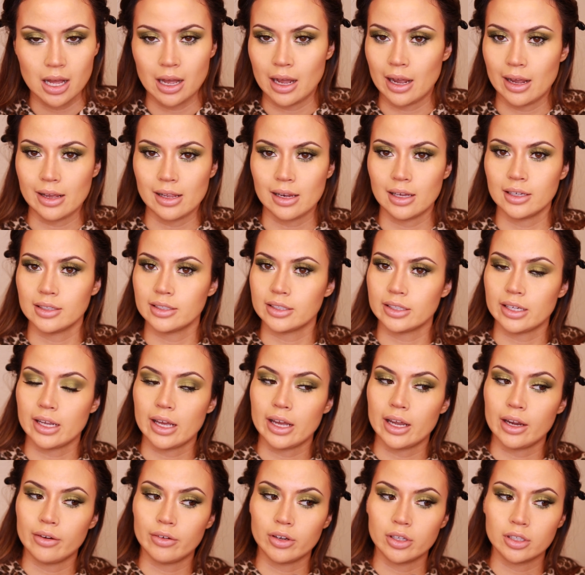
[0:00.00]
highlighty
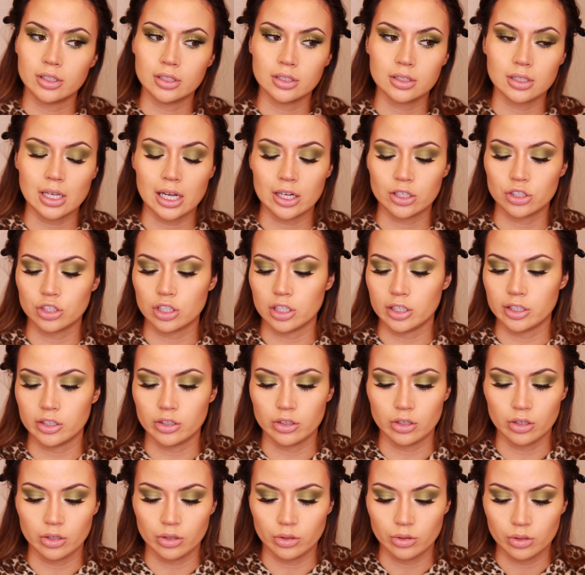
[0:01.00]
areas. Actually
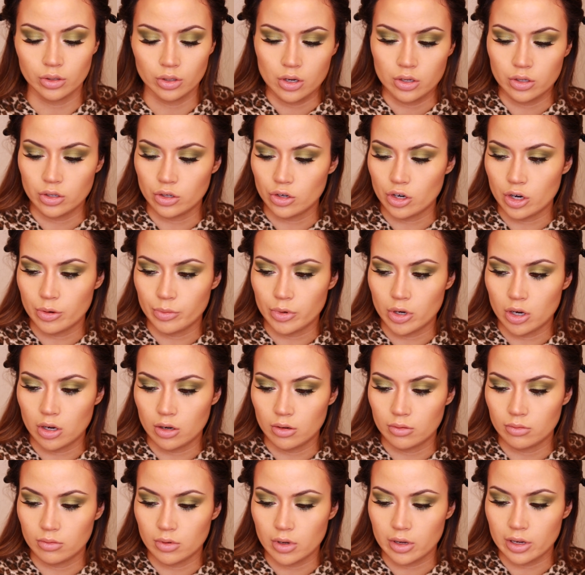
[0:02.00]
no I'm not.